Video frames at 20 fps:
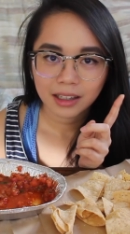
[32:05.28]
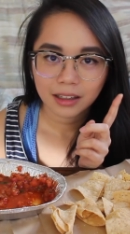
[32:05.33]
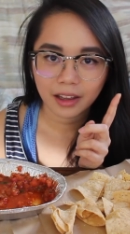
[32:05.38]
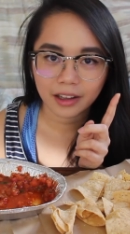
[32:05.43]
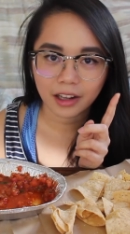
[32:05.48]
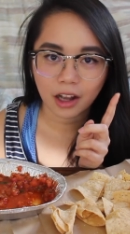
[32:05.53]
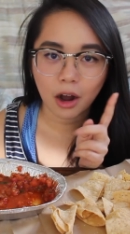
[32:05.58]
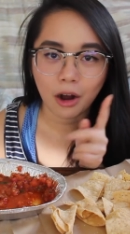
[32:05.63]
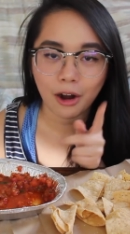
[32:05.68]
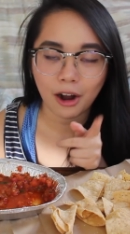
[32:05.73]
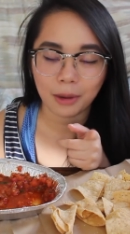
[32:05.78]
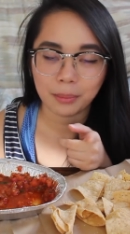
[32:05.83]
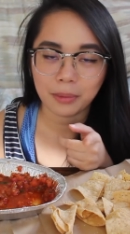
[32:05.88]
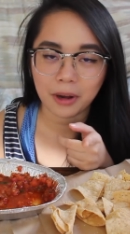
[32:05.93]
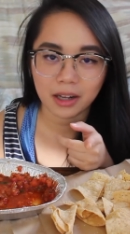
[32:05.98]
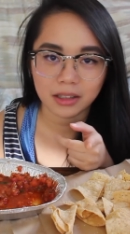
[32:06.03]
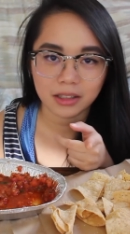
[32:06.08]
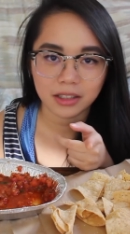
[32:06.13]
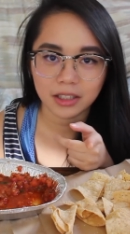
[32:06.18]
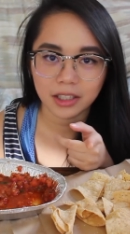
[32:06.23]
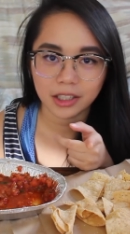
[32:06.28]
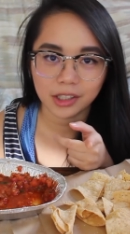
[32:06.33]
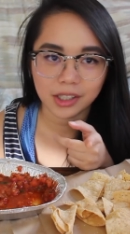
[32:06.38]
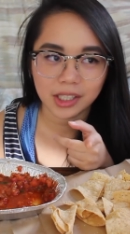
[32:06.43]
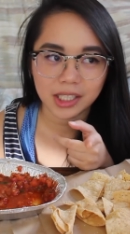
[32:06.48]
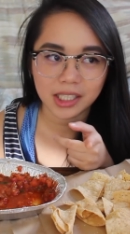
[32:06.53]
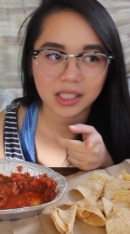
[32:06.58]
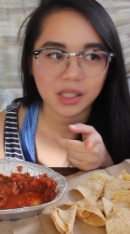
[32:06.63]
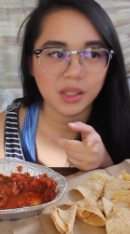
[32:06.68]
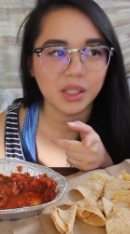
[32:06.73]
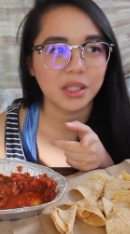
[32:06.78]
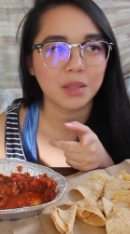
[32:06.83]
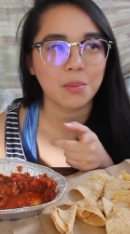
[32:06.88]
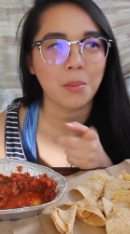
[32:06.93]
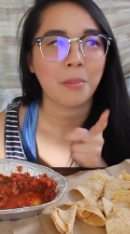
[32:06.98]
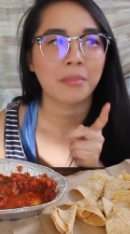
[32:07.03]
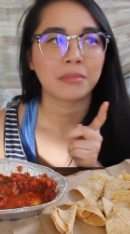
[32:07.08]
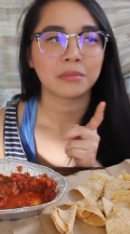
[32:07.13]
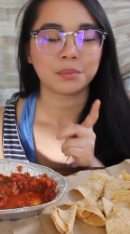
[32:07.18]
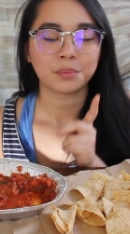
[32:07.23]
like a hot pot
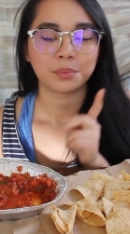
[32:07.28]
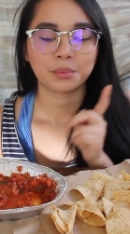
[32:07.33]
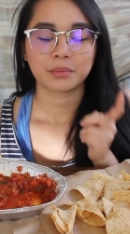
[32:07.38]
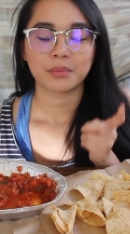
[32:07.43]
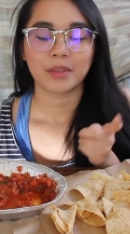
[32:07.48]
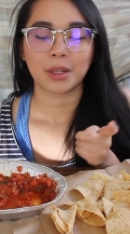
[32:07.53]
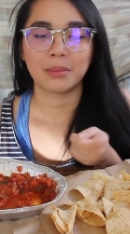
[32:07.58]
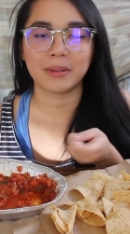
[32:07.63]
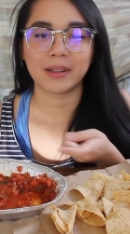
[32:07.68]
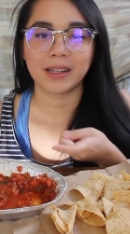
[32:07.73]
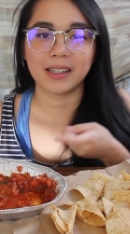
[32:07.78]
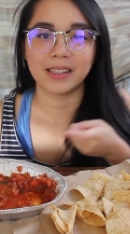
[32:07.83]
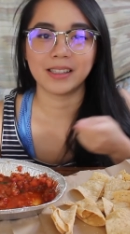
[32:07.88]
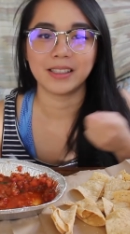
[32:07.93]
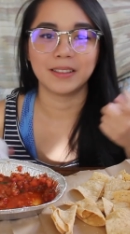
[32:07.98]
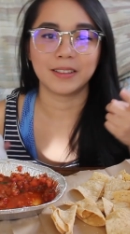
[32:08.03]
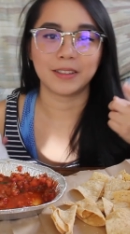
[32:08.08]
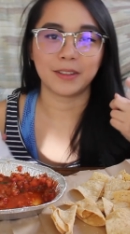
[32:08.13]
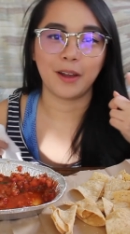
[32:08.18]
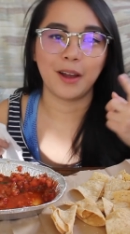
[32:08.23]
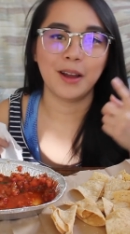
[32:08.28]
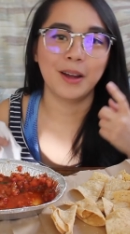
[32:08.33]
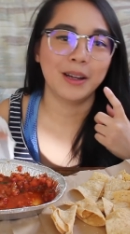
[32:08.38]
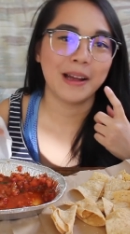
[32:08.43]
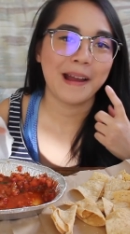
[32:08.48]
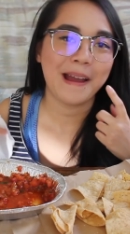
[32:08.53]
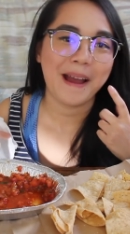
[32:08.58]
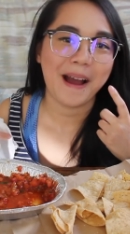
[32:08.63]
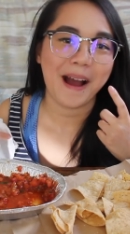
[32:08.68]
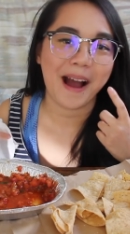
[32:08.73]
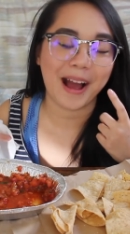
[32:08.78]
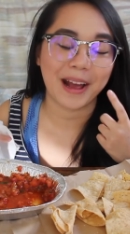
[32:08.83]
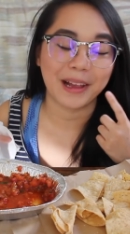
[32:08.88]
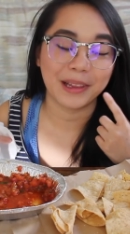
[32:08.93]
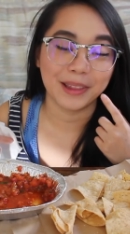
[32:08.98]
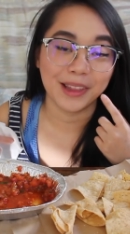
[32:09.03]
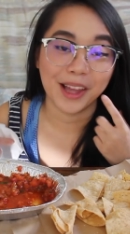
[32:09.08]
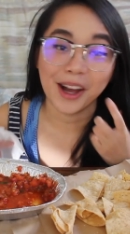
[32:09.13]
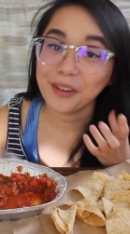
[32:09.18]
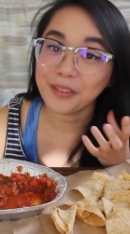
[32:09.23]
series because I
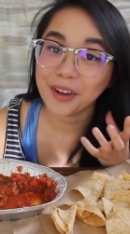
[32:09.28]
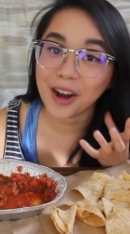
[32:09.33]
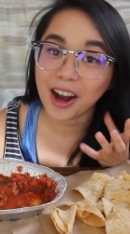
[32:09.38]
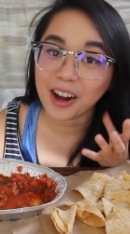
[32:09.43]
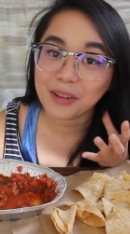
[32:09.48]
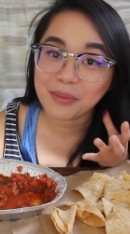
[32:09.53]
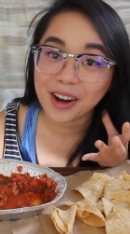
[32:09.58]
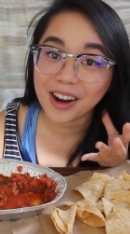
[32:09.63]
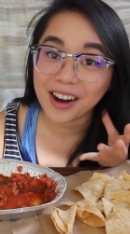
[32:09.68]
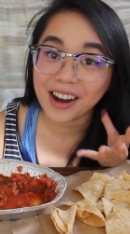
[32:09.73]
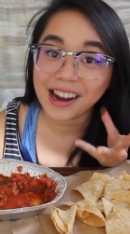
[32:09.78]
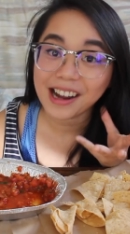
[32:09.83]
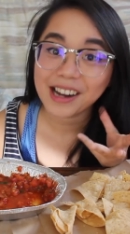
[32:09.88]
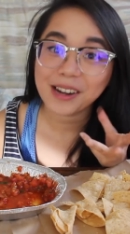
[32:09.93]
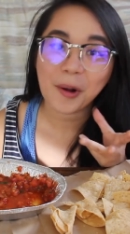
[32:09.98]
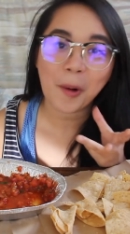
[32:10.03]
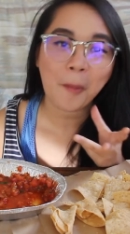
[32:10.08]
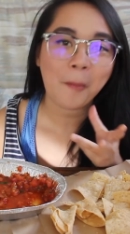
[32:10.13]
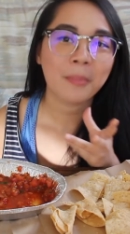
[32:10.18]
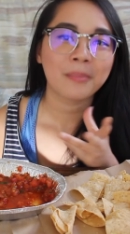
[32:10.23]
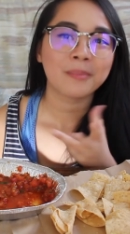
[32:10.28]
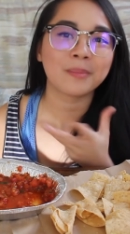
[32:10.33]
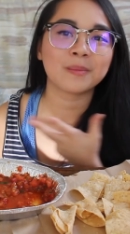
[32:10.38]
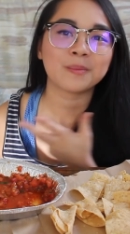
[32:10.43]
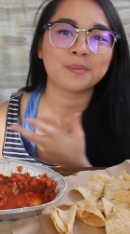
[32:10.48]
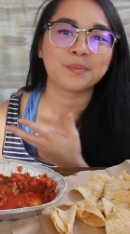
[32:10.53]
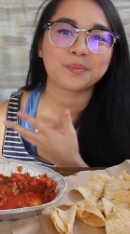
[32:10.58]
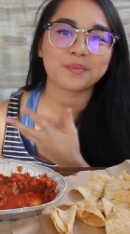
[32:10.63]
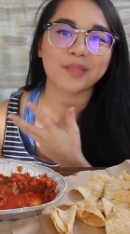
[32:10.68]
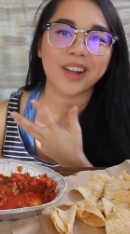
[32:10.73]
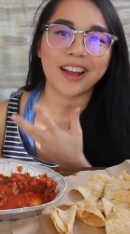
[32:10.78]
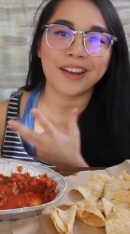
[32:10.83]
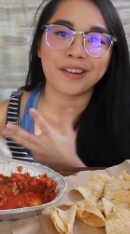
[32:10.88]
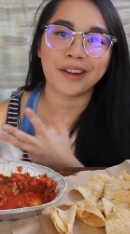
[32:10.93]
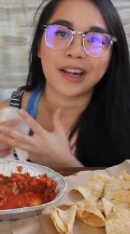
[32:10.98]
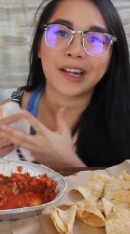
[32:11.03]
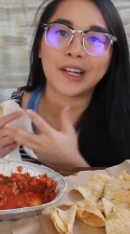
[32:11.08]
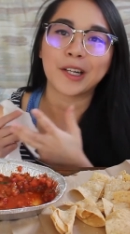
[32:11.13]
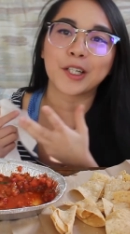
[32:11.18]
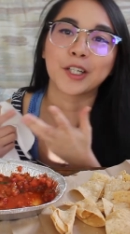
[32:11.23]
love hot pot and
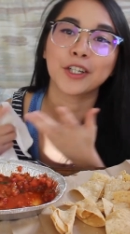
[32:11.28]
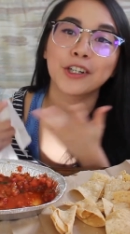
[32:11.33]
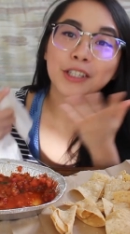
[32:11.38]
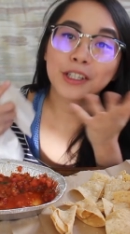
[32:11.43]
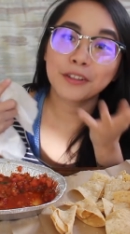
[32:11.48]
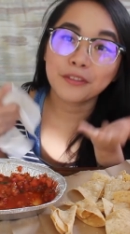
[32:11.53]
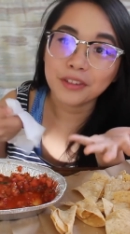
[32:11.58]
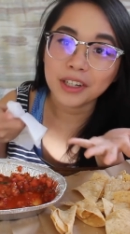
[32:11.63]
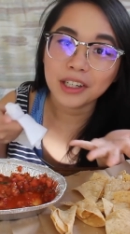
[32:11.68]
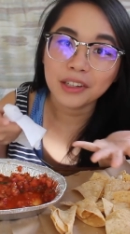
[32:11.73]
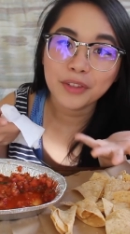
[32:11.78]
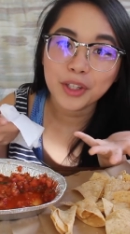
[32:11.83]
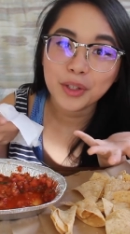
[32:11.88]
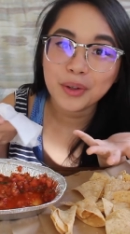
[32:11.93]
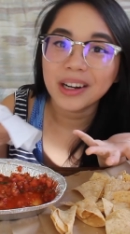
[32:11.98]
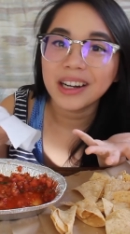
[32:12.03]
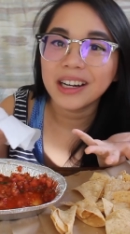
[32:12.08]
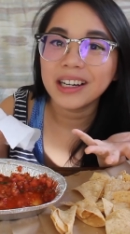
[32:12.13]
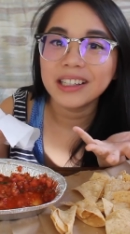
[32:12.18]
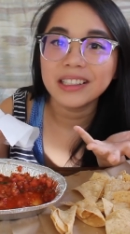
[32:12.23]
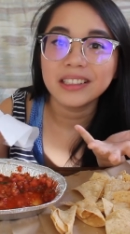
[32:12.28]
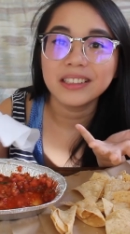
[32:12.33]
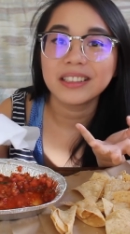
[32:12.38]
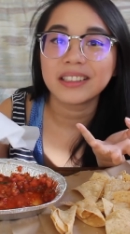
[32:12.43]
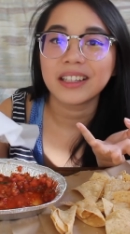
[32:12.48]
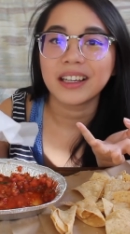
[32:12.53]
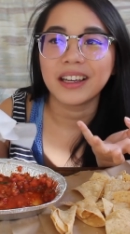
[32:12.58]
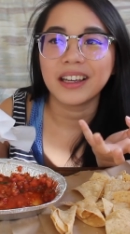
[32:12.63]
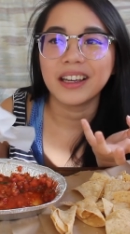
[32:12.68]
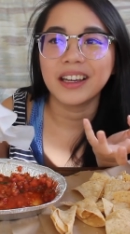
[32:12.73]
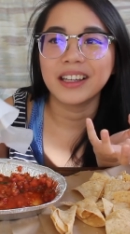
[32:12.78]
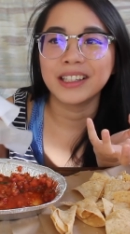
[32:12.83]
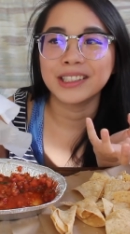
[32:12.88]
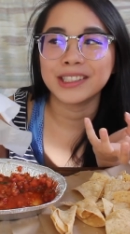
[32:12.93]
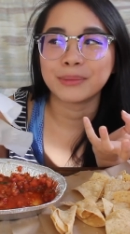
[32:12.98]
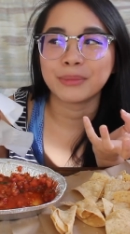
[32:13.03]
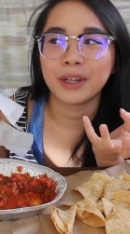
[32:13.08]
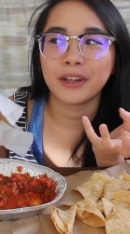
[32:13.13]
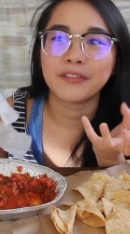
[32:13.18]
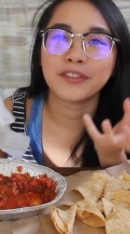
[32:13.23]
I can cook in front of you guys
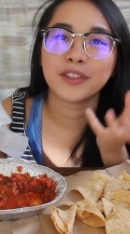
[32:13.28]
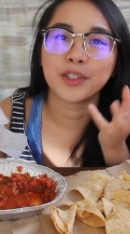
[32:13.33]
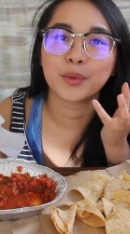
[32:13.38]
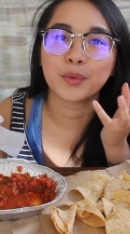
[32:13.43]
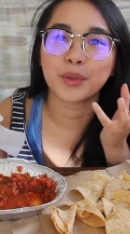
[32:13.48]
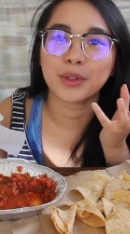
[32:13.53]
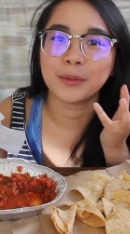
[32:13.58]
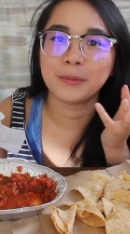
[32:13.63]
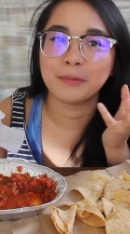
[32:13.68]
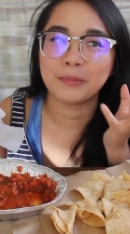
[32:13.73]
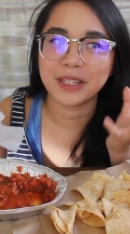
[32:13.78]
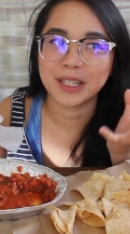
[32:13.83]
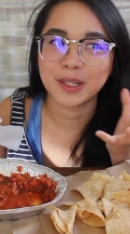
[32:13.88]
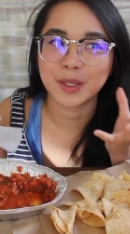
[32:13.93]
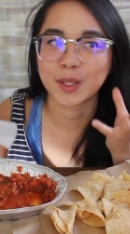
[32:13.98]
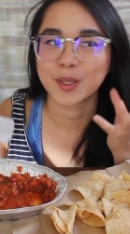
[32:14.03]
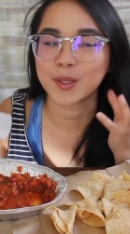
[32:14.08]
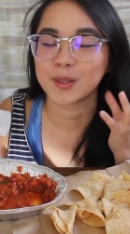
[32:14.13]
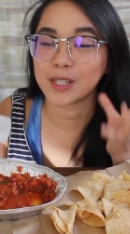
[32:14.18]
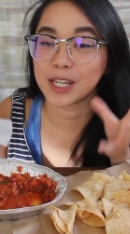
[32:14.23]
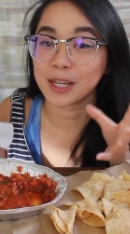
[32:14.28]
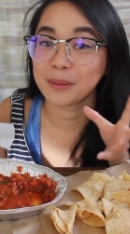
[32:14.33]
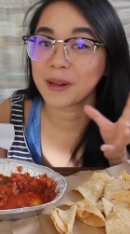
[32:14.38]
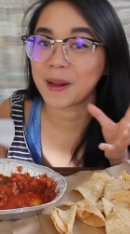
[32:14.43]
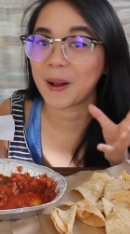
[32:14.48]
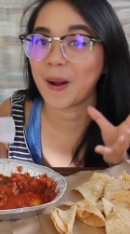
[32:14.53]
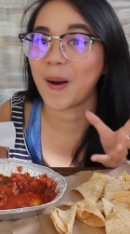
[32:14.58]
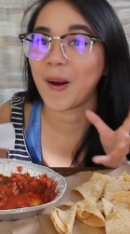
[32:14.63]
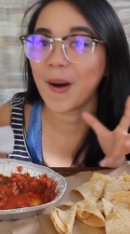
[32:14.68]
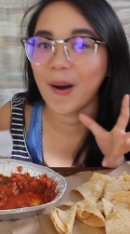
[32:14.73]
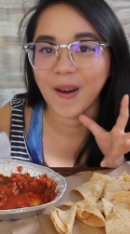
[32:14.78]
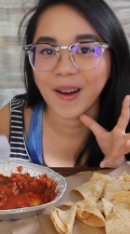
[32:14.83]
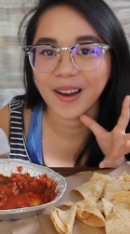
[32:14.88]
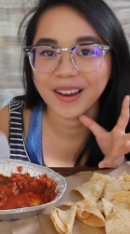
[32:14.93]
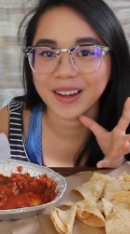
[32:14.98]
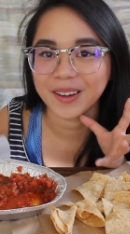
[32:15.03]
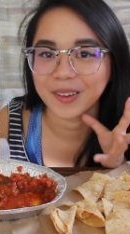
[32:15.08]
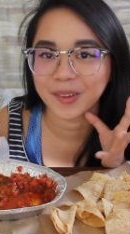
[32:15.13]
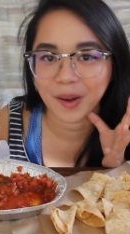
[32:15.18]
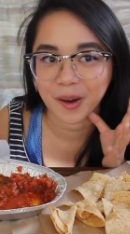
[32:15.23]
and my food would be steaming
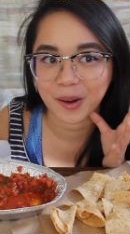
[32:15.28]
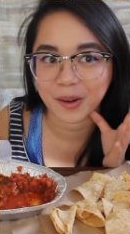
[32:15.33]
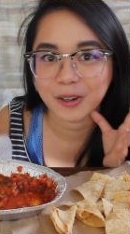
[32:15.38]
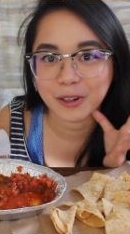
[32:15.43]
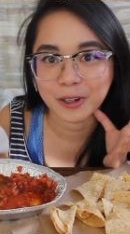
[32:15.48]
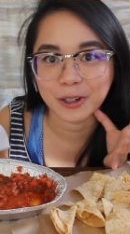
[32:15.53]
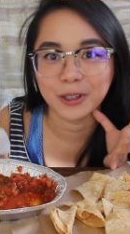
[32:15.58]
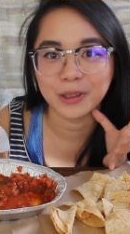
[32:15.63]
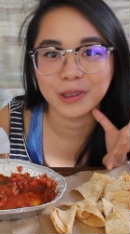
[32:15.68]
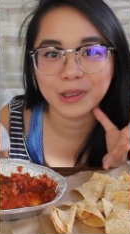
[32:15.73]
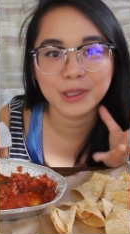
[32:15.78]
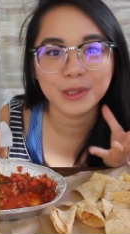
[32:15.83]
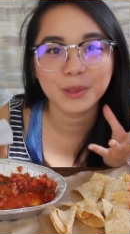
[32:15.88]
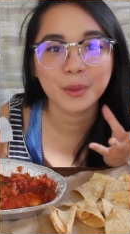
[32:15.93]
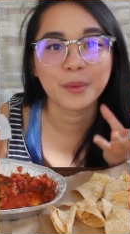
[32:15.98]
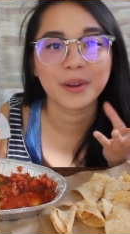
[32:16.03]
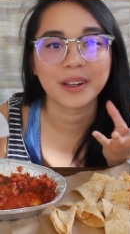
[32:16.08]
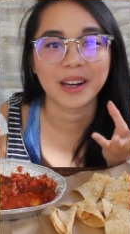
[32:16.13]
hot and not cold